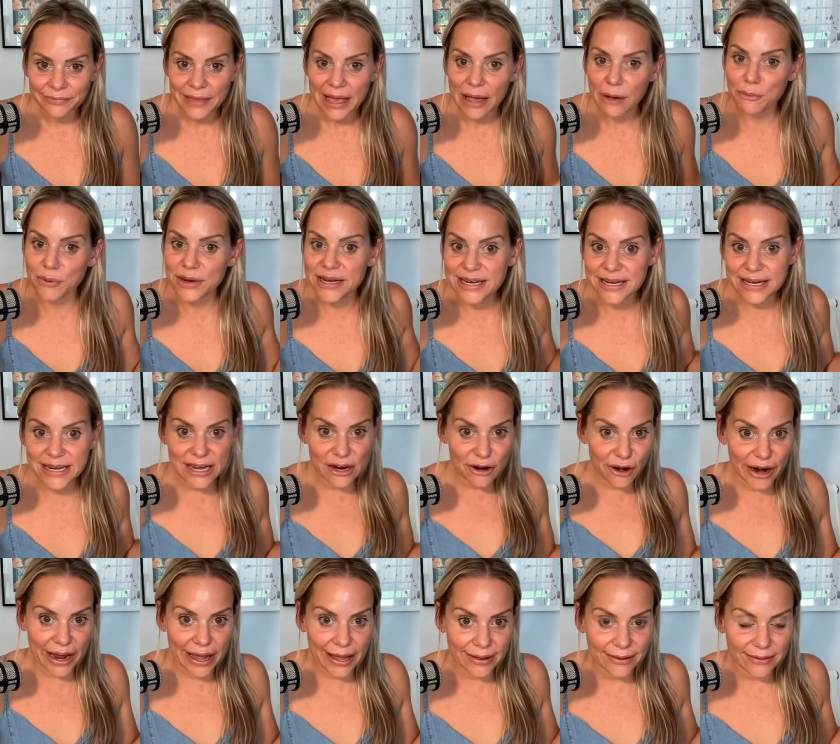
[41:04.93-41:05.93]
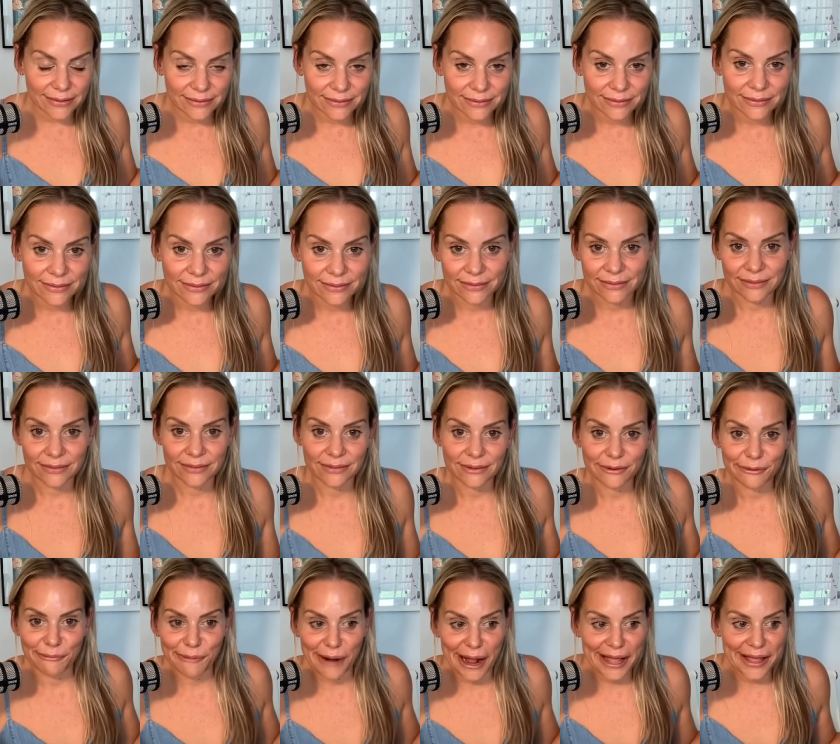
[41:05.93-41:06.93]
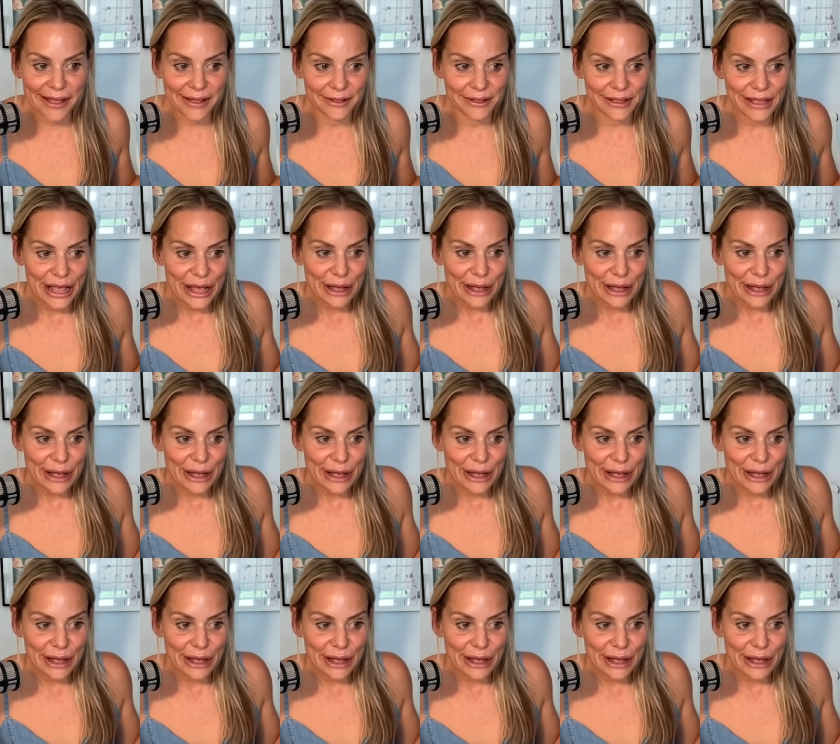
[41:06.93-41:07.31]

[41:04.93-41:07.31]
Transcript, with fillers: And we need to hear it, right?